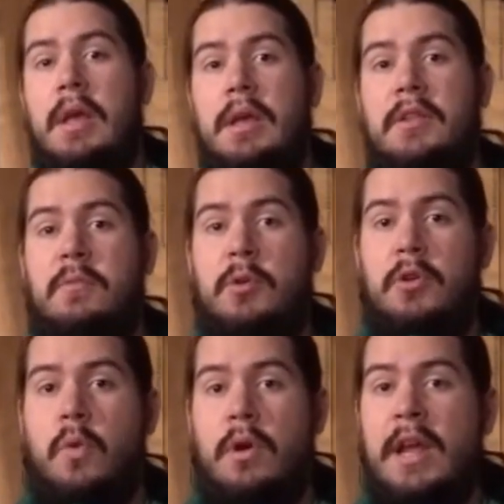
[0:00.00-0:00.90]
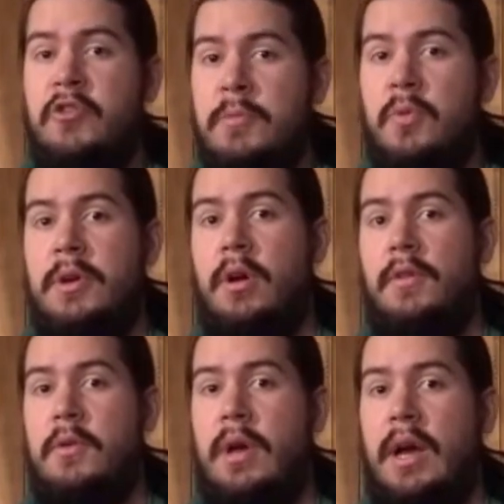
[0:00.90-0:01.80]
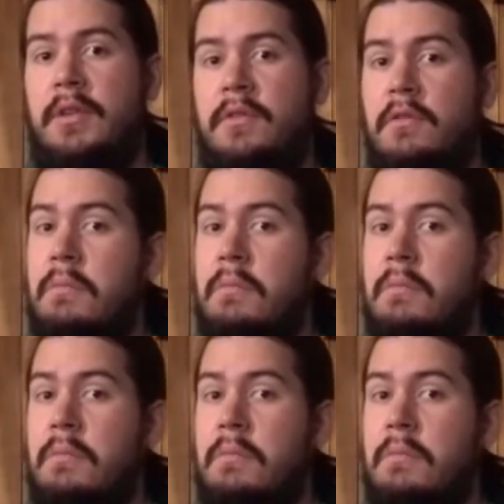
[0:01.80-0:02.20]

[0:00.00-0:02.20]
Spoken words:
get some good coordination between all of you guys,